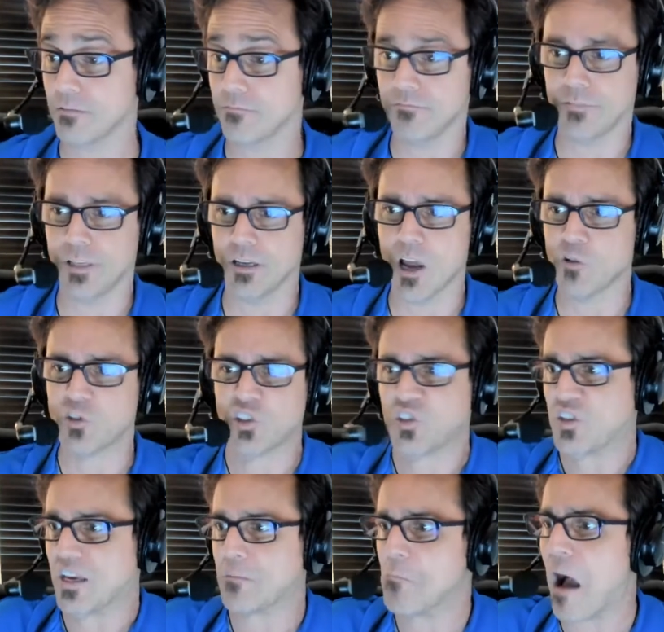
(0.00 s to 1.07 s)
you know,
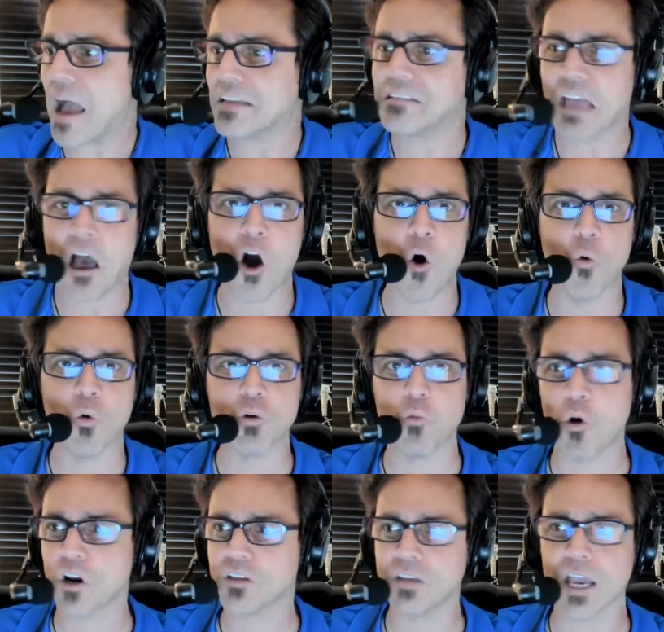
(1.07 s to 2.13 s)
Sig Mejdal would
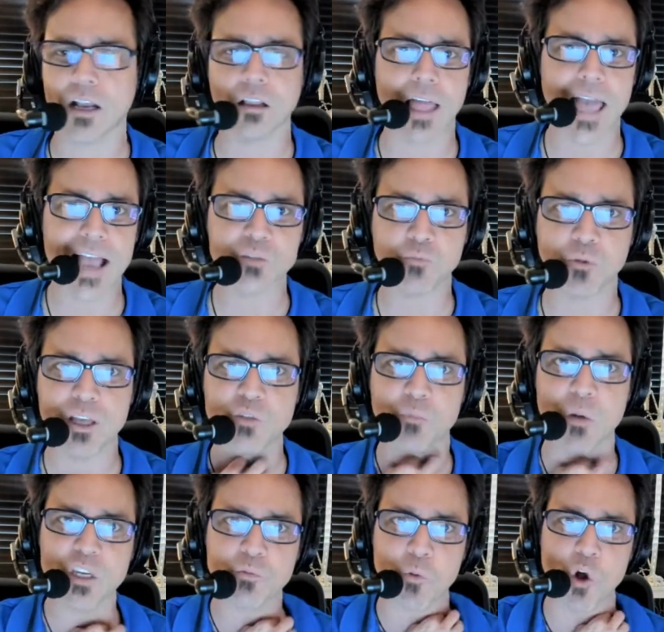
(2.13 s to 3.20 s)
want to take a last place
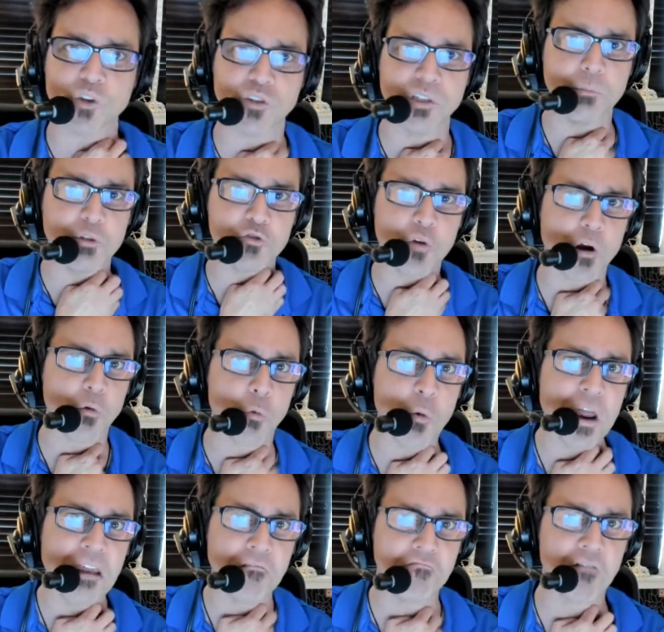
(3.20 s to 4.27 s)
baseball team and try to
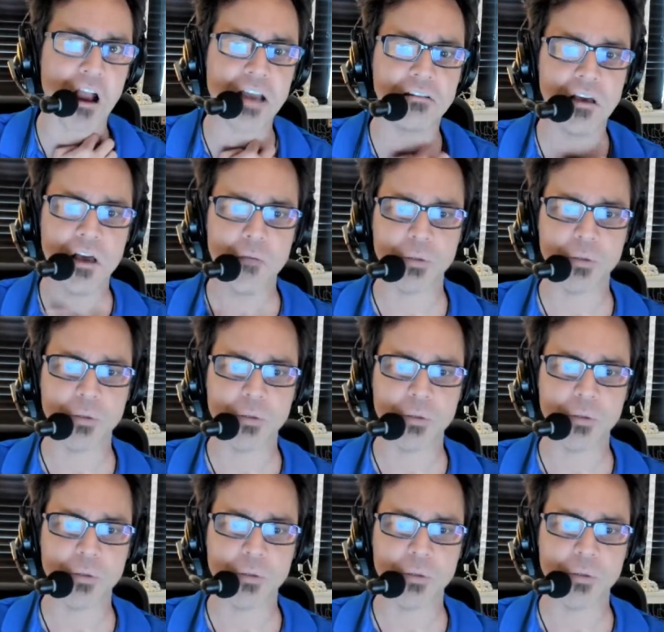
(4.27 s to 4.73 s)
win, right?